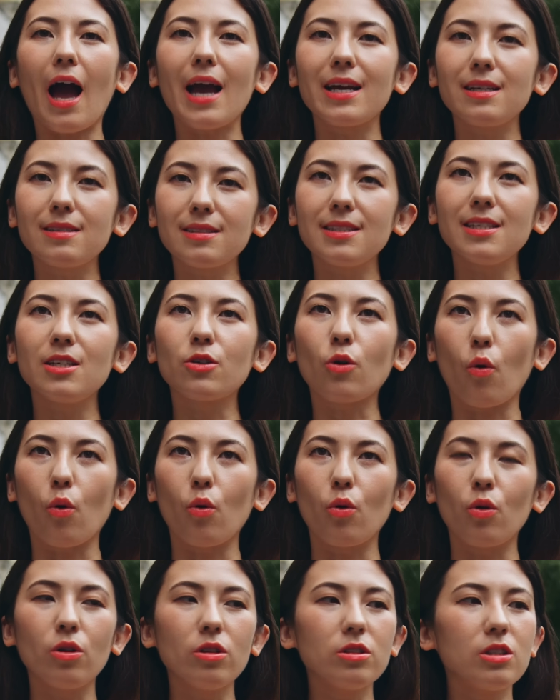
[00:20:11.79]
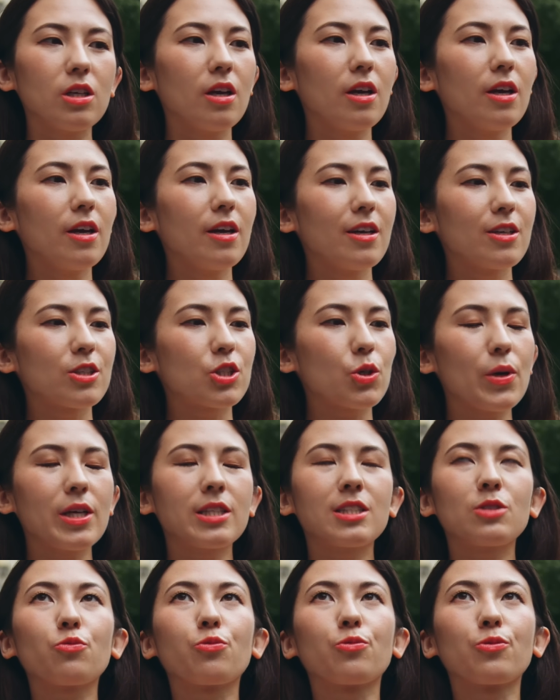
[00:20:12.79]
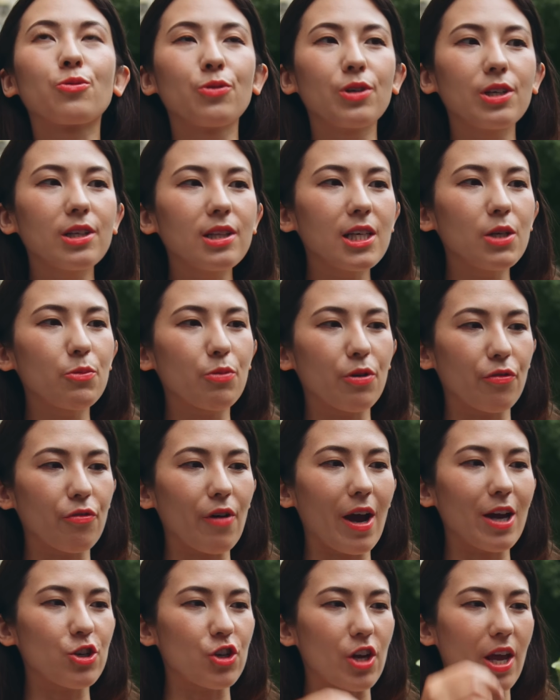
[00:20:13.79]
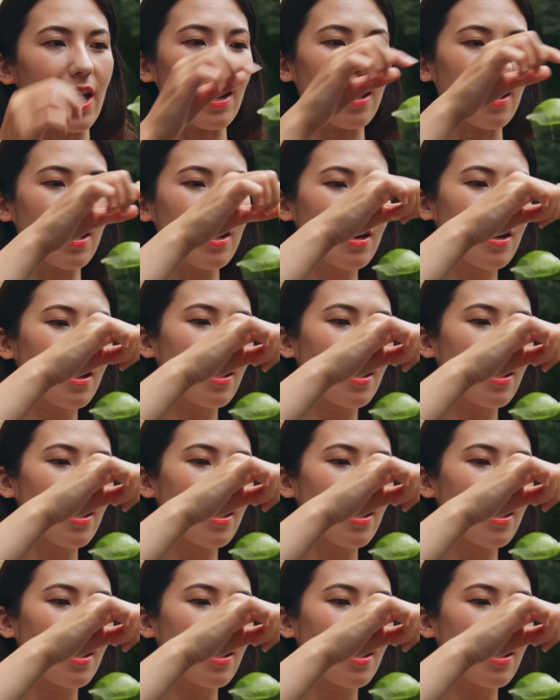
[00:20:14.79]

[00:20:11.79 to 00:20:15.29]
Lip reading: icy cold, so it's really refreshing.